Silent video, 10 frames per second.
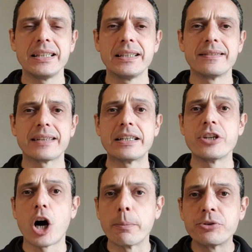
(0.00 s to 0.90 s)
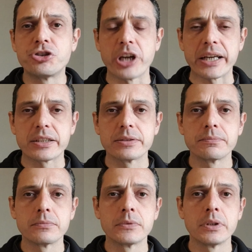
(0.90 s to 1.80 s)
is an object,
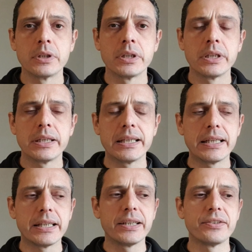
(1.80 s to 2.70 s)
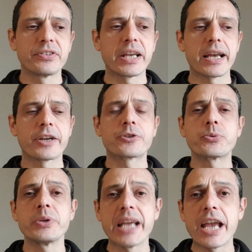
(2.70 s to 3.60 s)
is a
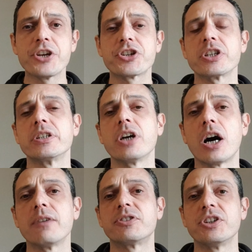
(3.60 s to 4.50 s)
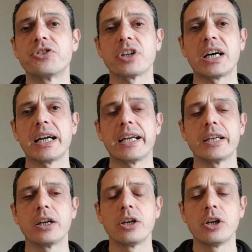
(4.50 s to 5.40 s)
creation of
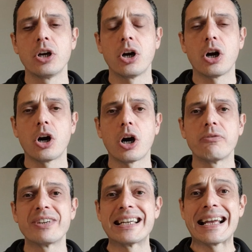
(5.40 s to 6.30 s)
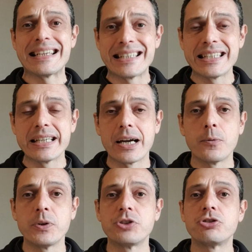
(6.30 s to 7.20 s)
design of an idea
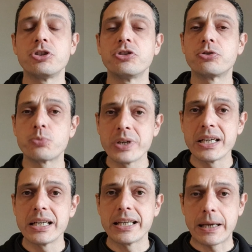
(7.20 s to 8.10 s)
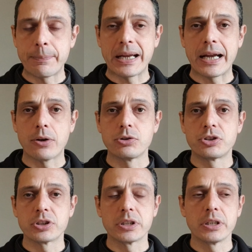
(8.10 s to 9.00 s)
which is really
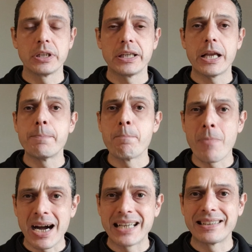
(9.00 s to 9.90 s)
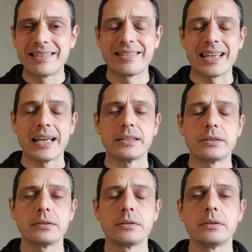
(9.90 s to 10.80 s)
about a mindset,
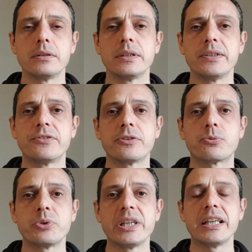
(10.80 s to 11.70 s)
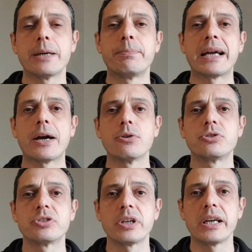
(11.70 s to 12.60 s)
is really
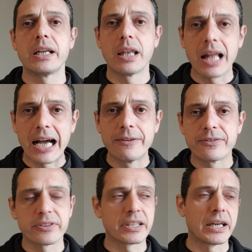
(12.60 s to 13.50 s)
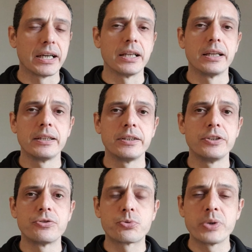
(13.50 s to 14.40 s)
about a lifestyle,
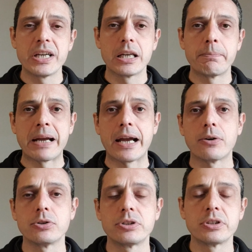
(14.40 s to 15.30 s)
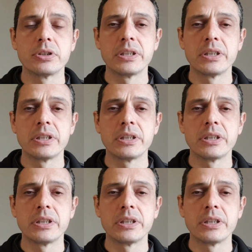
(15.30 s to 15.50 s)
is really about